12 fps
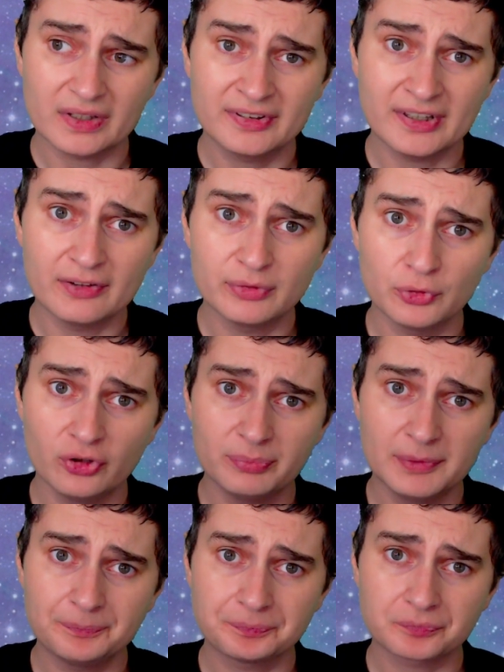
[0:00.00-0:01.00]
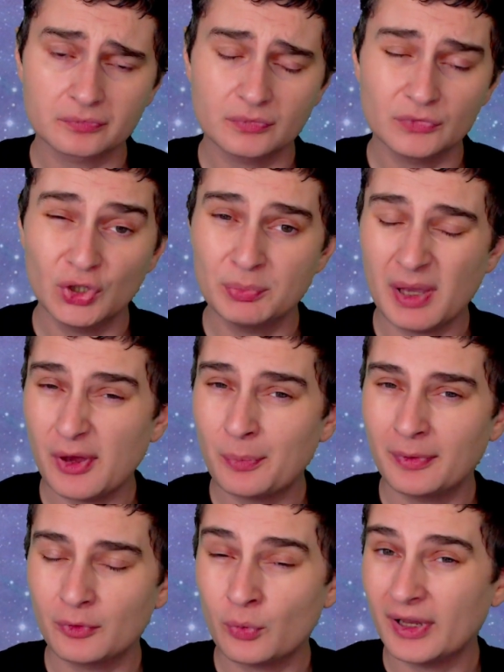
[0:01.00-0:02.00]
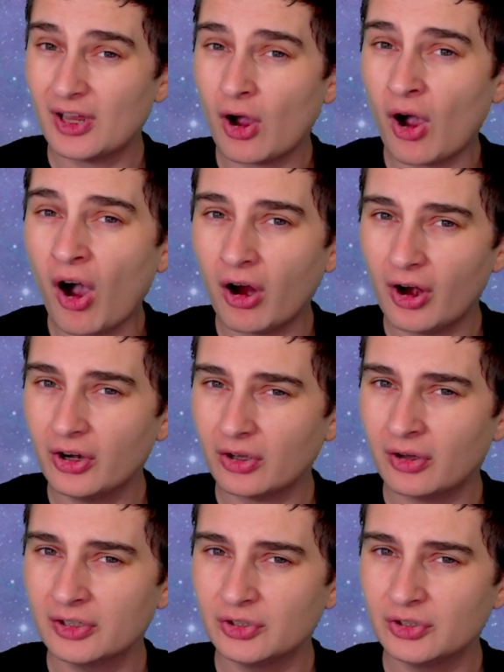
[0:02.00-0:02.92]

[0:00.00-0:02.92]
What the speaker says: self-improvement. You may be quite hard on